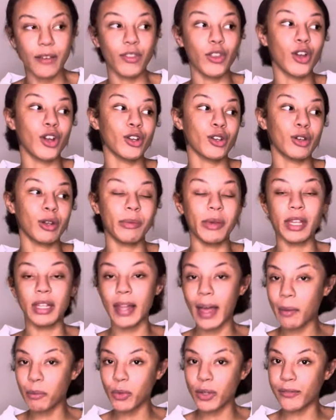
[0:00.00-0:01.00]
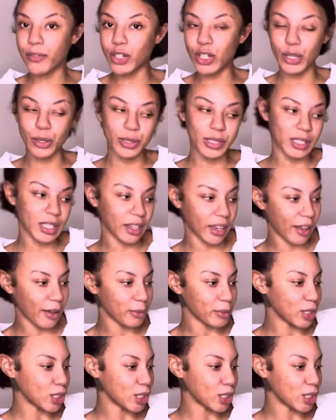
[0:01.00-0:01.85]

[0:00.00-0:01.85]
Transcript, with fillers: There are going to be a lot more videos to come.